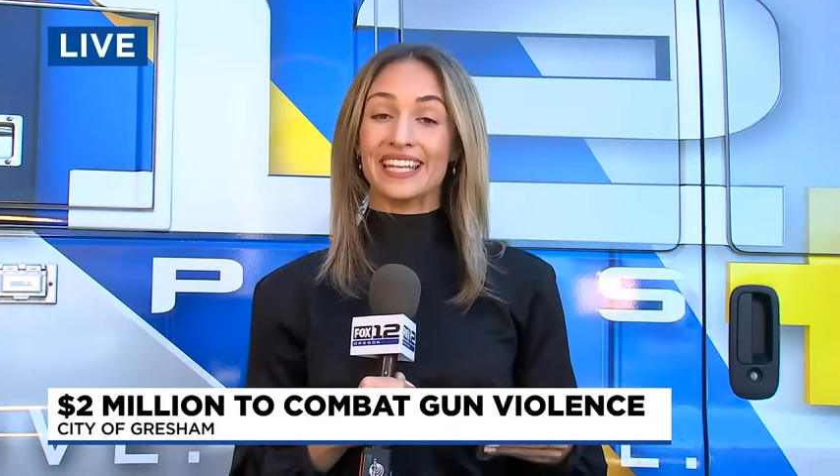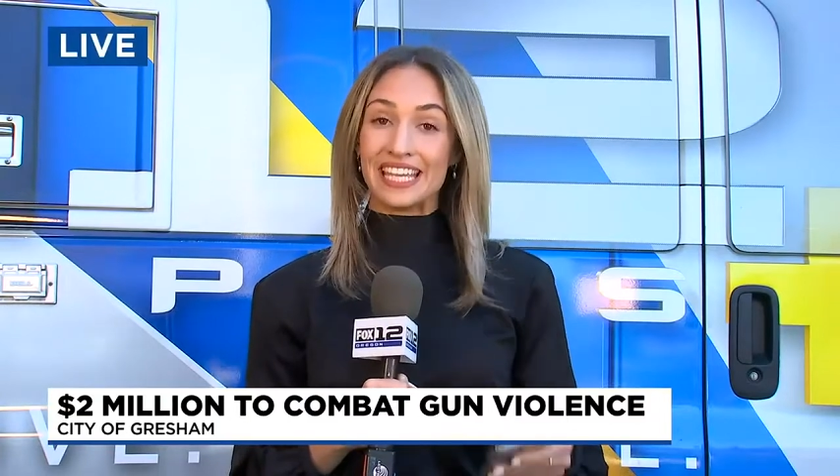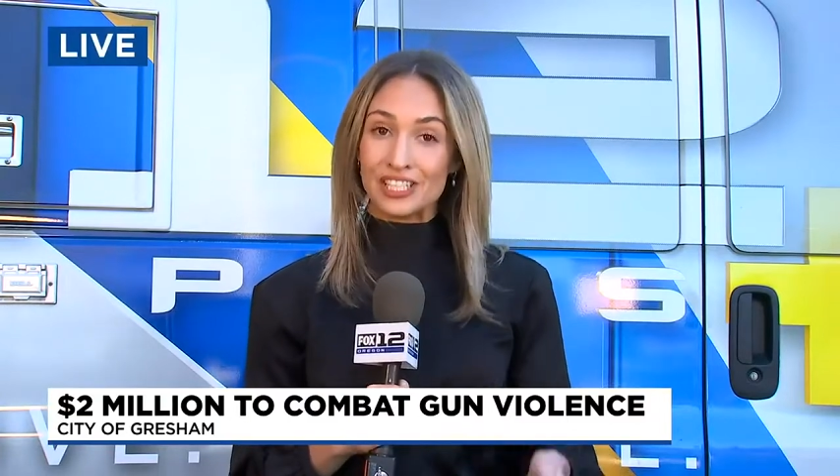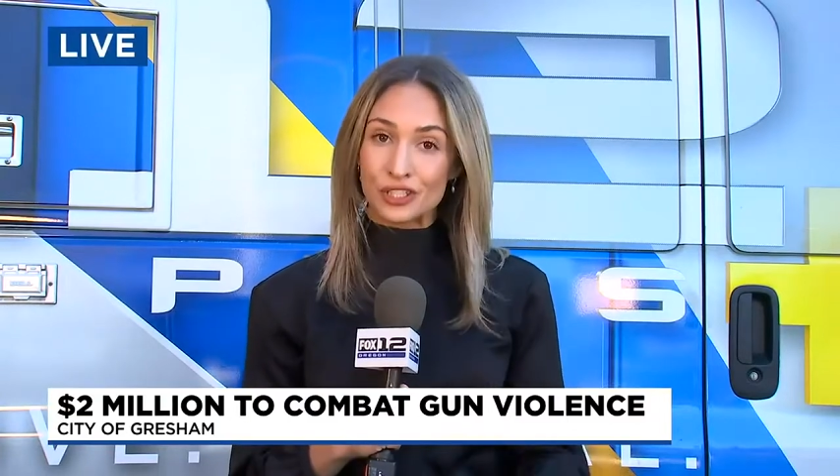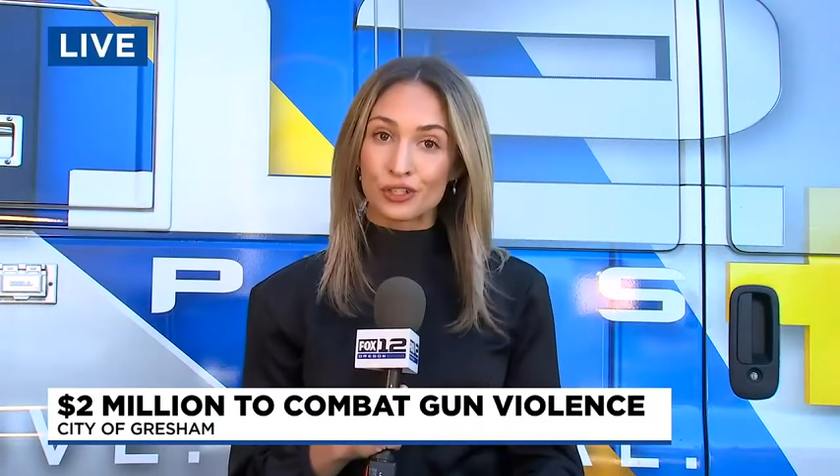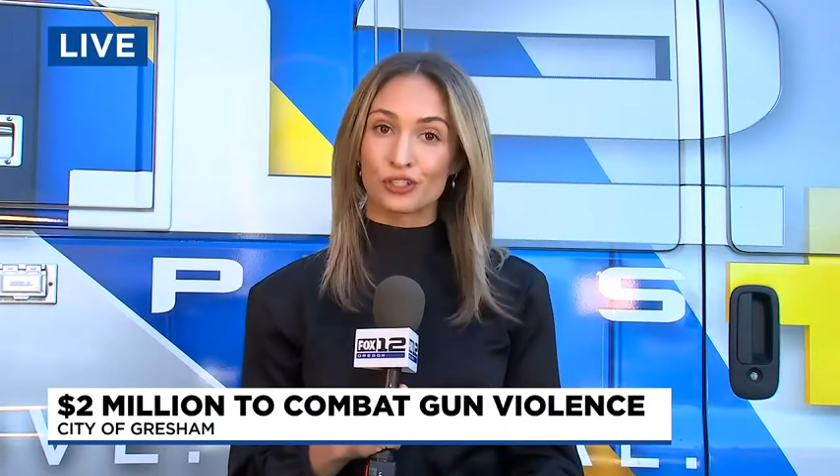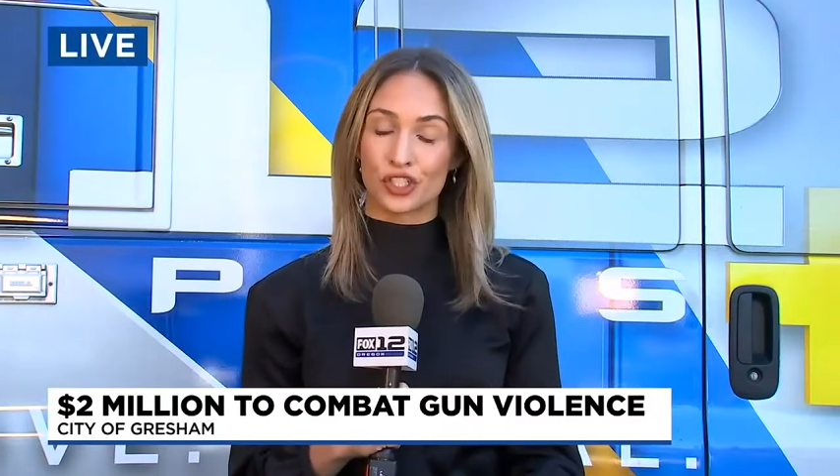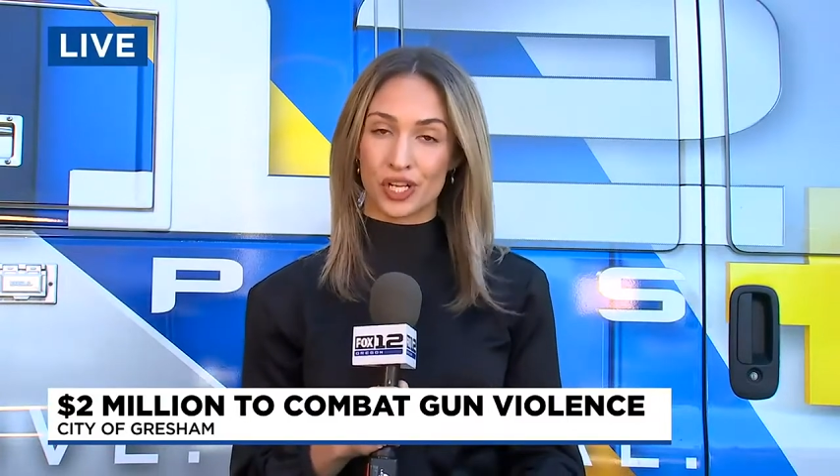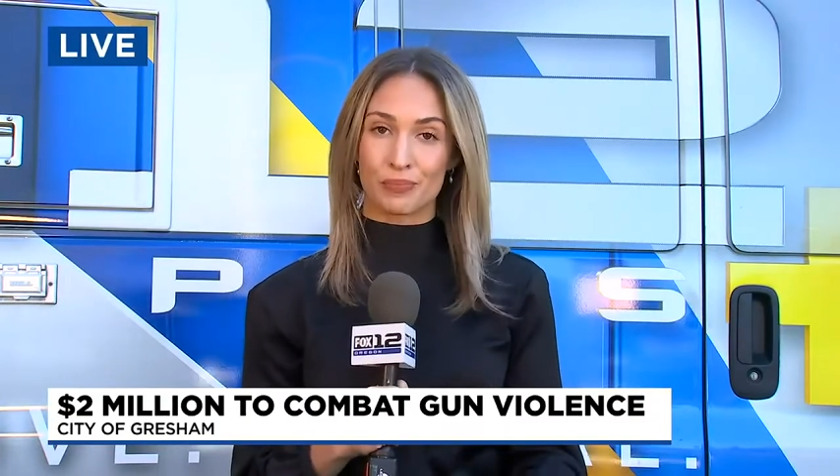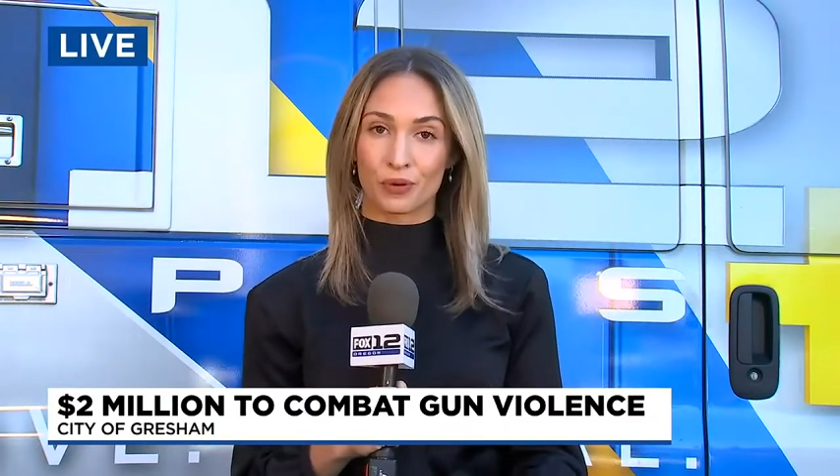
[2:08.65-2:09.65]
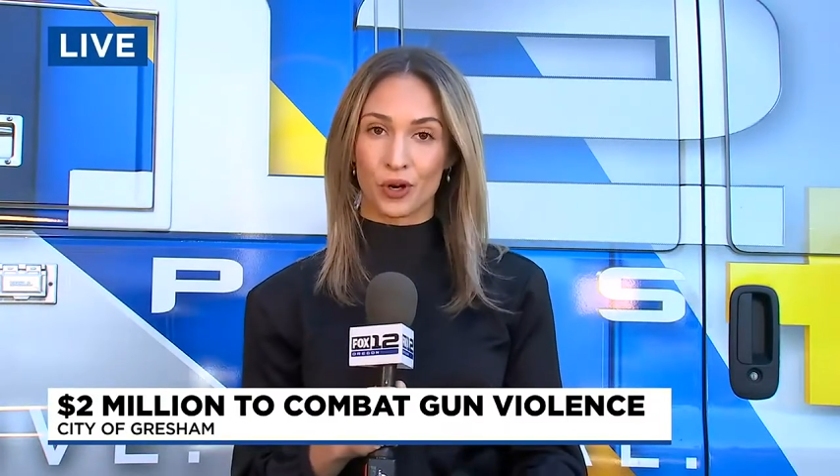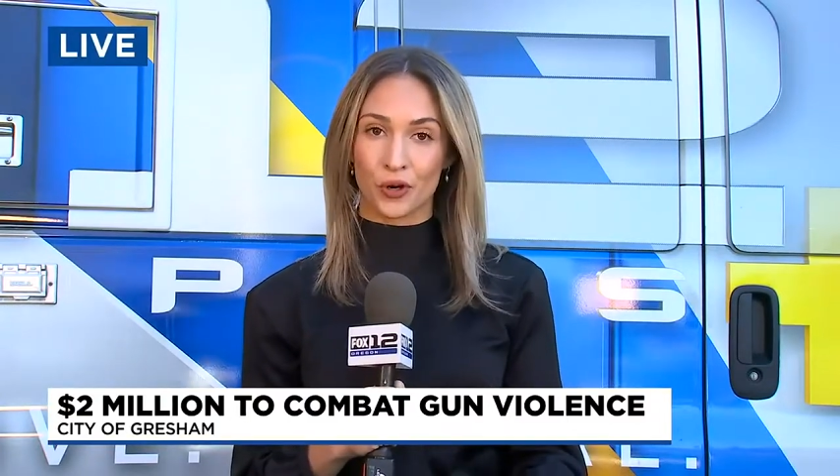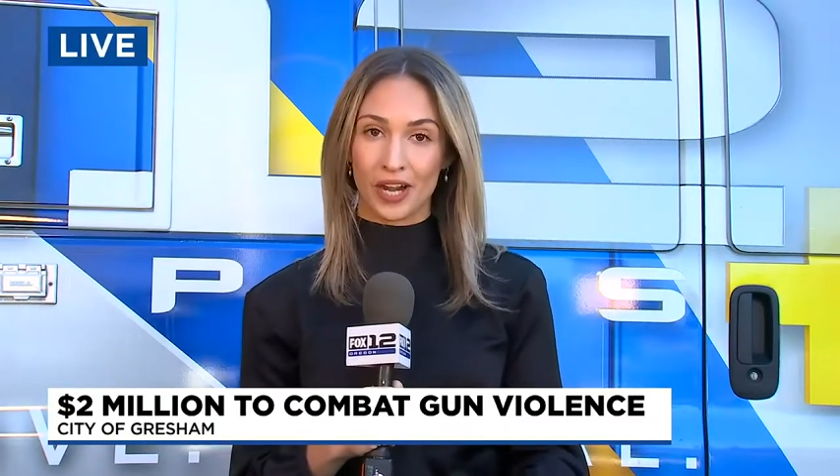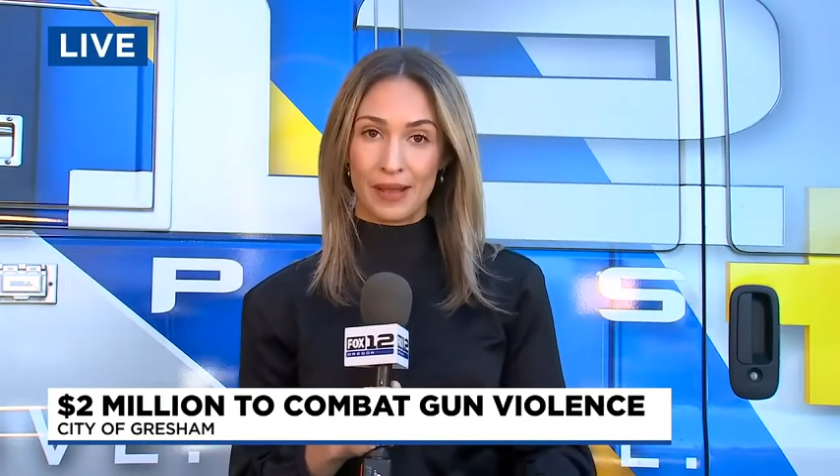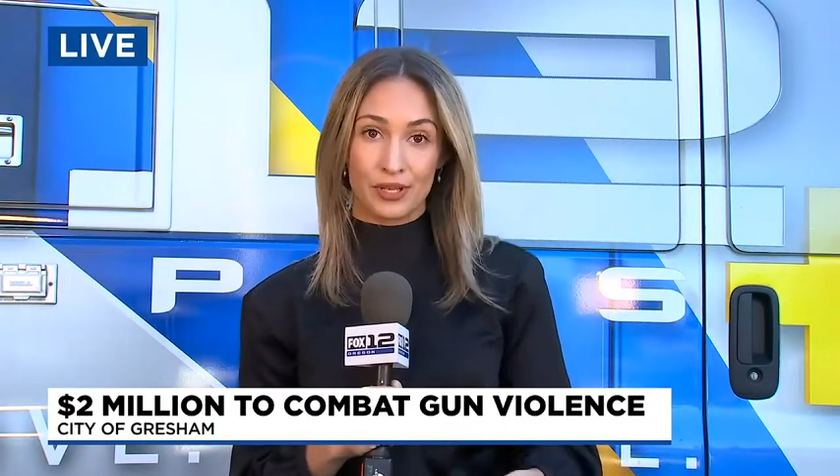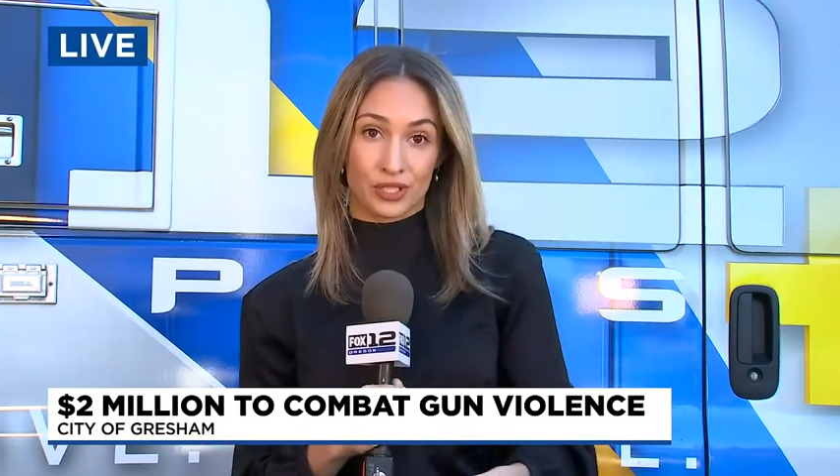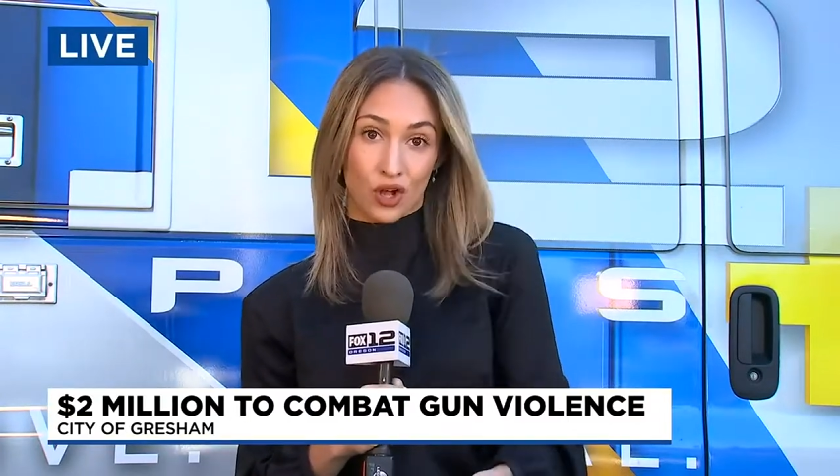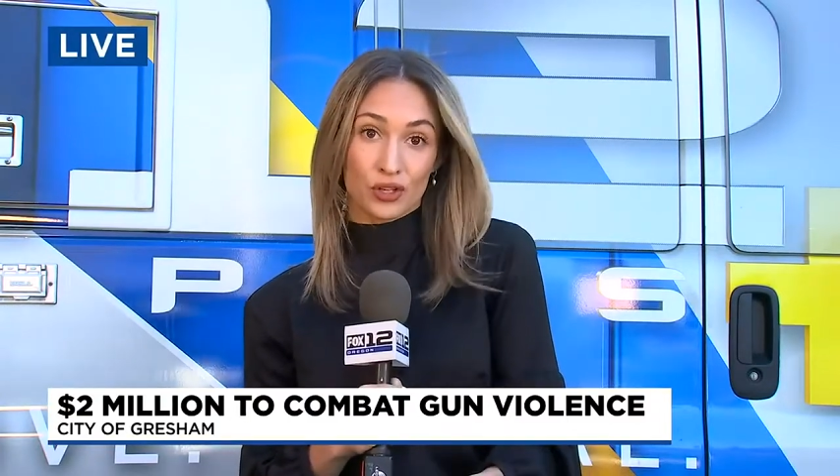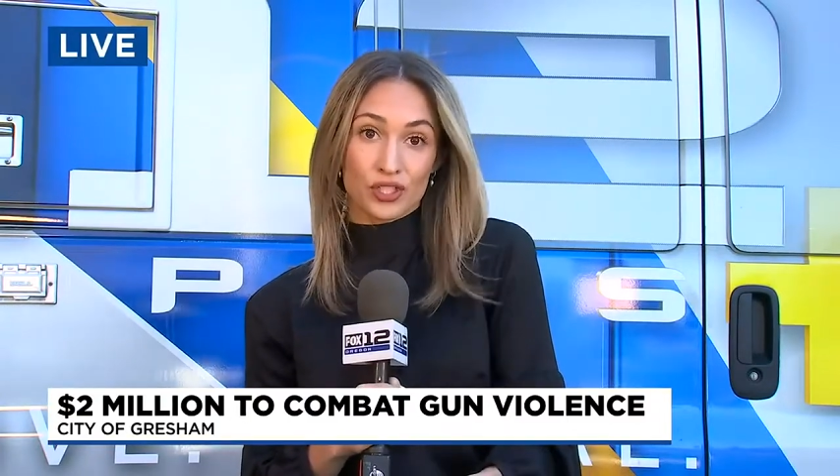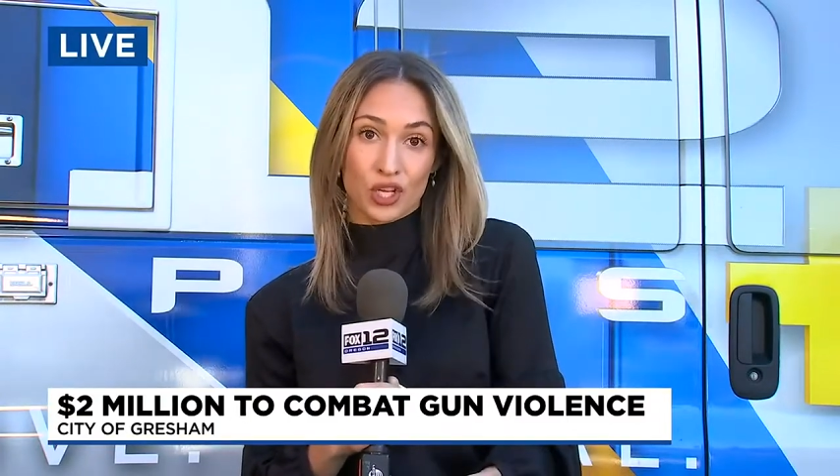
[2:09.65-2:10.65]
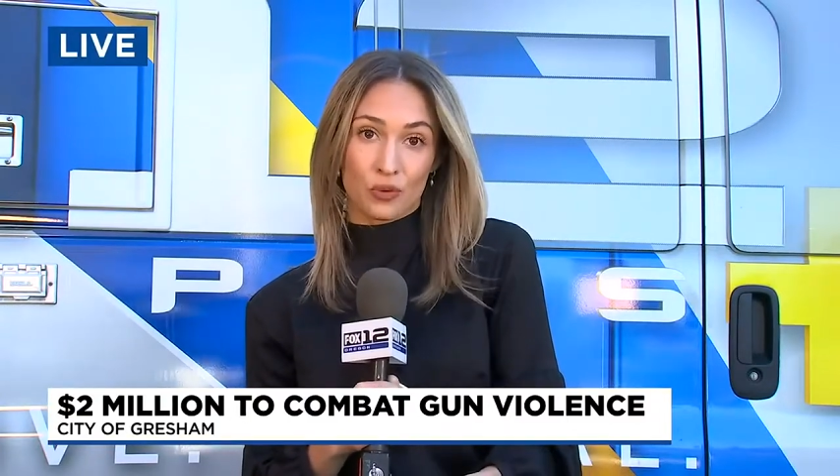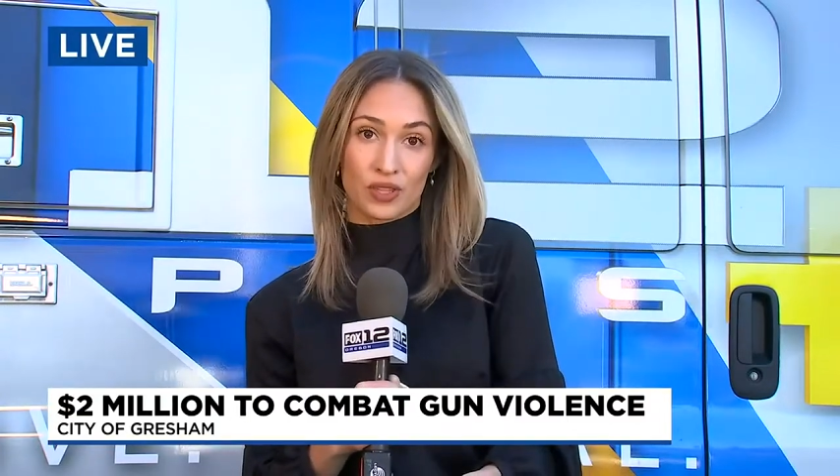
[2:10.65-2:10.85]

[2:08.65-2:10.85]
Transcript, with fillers: internship program is also